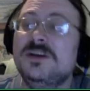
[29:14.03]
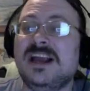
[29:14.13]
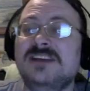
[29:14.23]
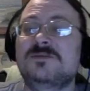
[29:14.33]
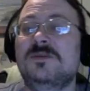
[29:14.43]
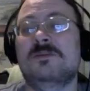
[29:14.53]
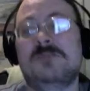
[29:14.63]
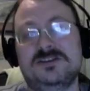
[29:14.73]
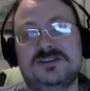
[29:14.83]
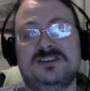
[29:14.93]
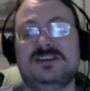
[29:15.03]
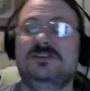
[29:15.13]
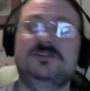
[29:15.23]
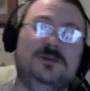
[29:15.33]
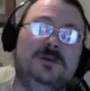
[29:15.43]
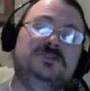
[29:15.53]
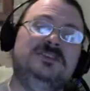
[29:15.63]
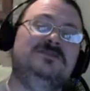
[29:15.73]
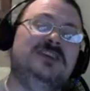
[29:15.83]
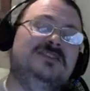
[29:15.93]
guess what the Munchkin that they're doing with
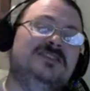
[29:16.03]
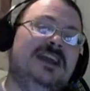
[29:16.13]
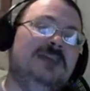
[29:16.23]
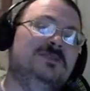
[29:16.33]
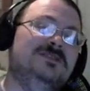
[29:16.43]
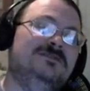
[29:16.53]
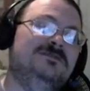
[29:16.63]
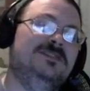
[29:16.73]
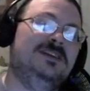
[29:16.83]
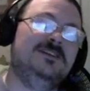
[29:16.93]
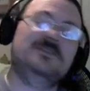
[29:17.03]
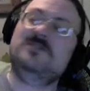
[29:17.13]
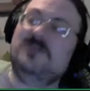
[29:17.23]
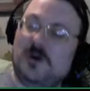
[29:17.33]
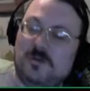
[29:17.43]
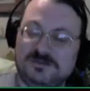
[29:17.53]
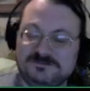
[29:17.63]
Steve Jackson Games is? David Bowie Munchkin. Nope.